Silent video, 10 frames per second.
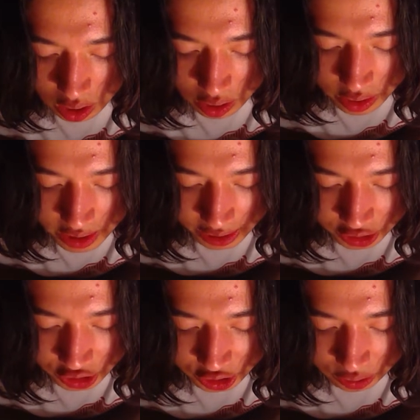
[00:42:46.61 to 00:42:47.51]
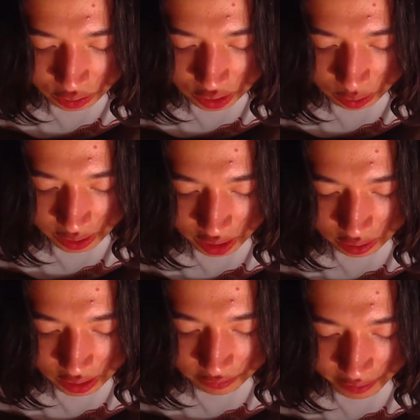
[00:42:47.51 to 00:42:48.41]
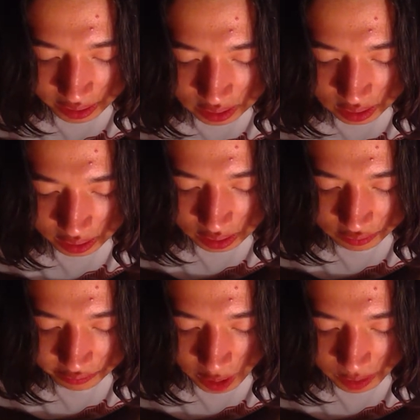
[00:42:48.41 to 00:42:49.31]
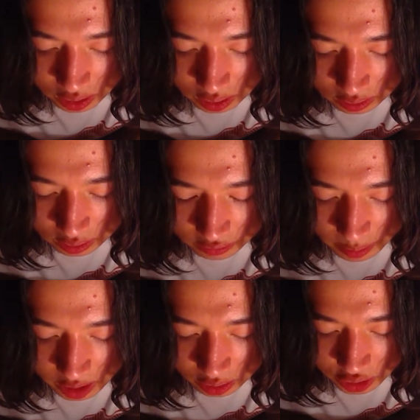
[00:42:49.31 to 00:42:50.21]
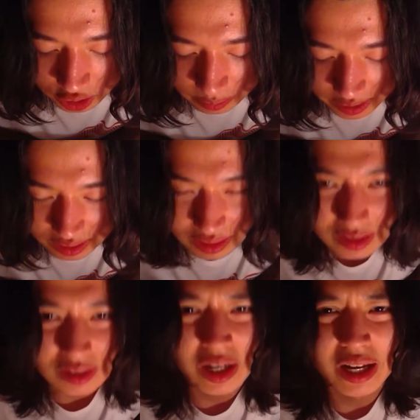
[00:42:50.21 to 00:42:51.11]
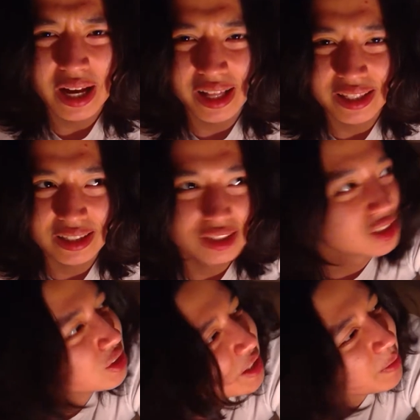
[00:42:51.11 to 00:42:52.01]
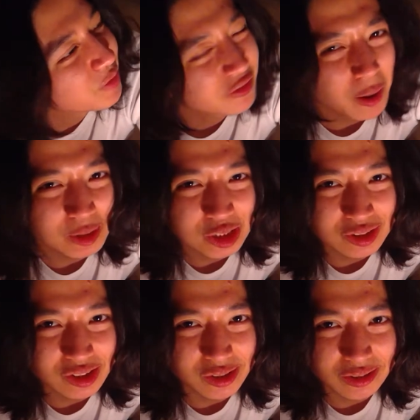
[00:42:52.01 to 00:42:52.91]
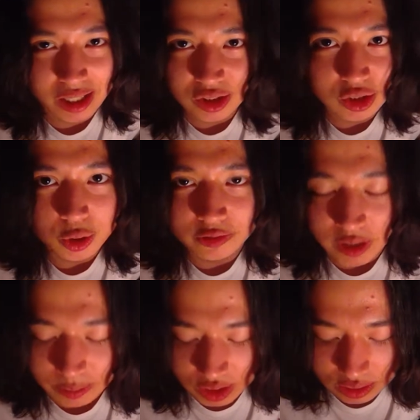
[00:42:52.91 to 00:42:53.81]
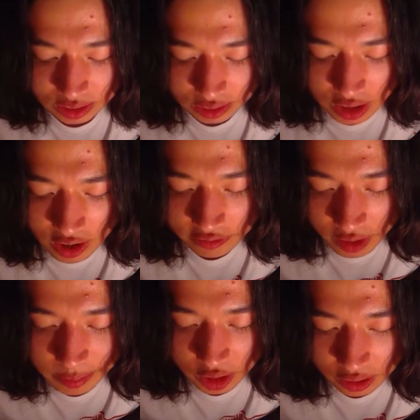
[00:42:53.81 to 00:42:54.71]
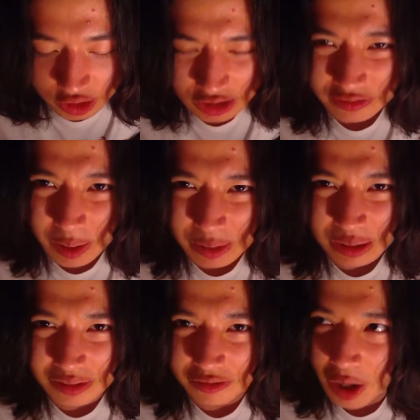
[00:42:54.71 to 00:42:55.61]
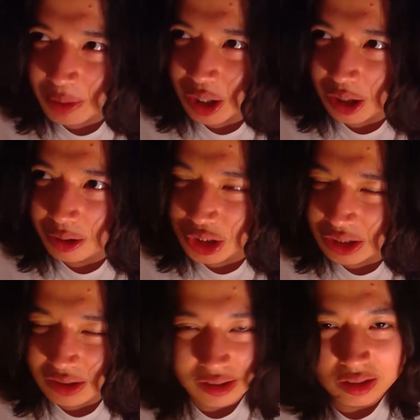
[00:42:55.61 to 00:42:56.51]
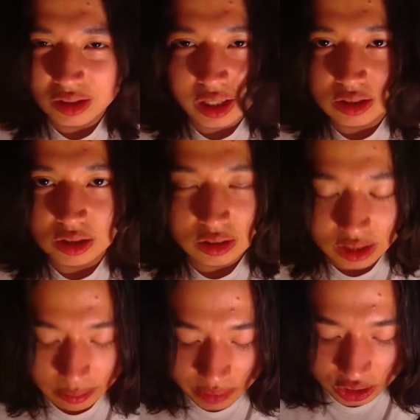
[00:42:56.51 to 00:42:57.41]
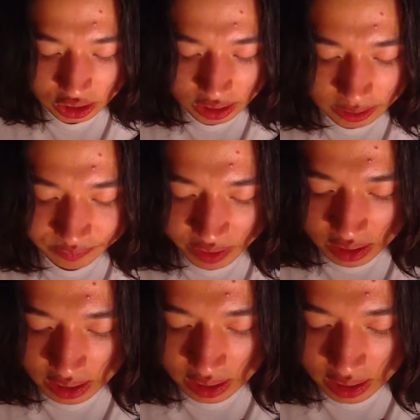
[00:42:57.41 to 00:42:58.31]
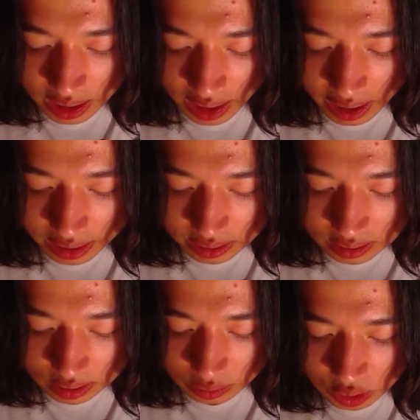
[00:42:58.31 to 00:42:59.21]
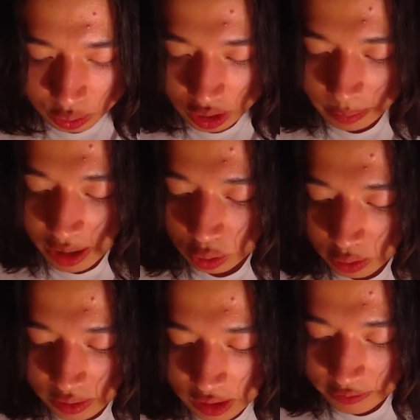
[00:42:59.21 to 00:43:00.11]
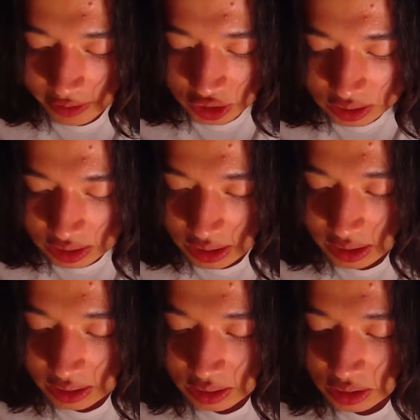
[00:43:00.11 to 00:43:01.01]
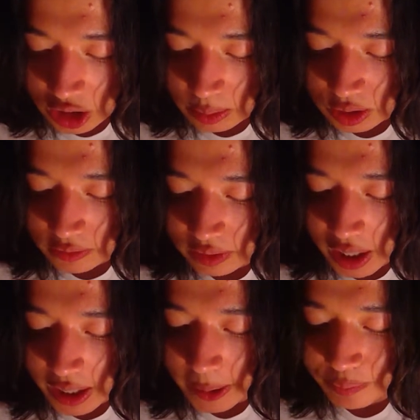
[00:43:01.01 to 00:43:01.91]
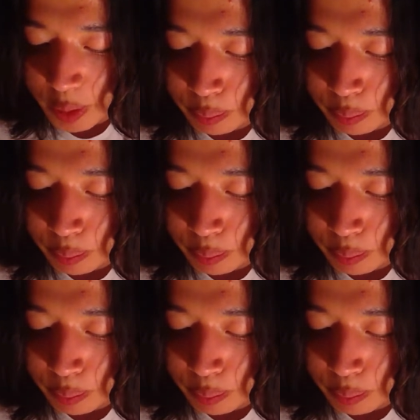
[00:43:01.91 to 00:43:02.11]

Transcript: the issues that we're currently facing in the pharmacological business and the industry. Pharmaceutical, I'll just call it pharmaceutical. Pharmacology, pharmacological, that's too damn much, yeah. And we're talking about all of the inefficiencies in terms of the